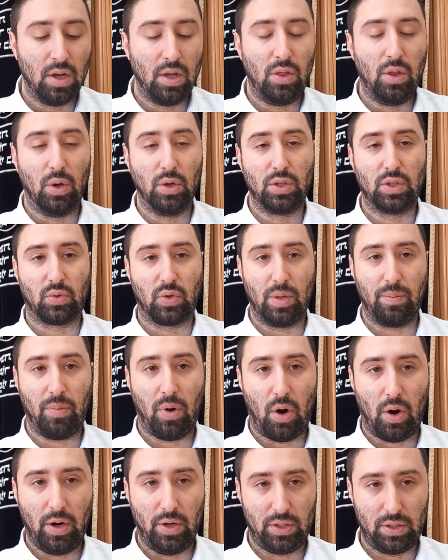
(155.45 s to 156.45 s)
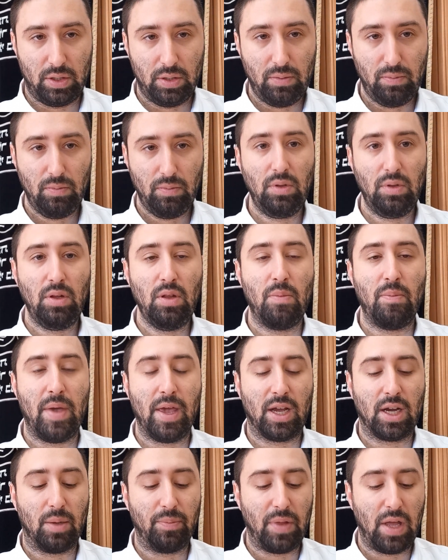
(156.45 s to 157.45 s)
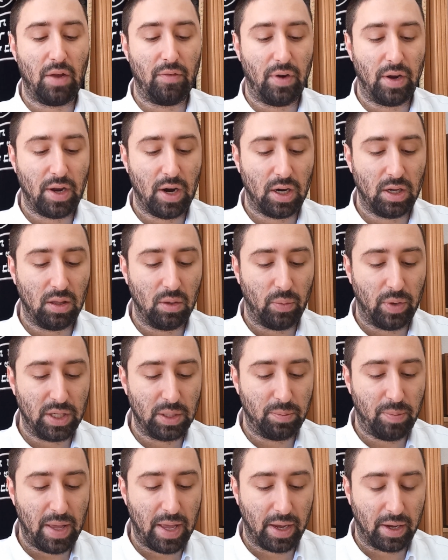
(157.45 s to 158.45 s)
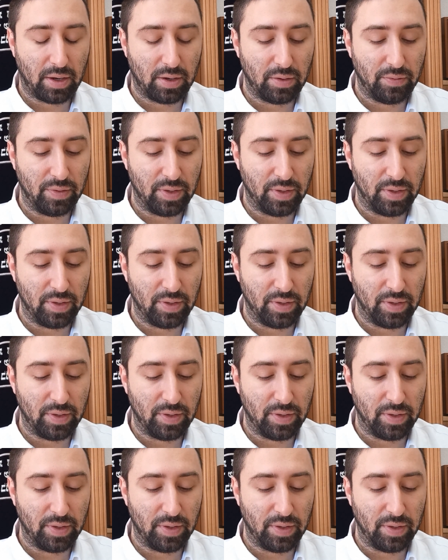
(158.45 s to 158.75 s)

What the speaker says: Those three parts make up the Yard in the West Bank.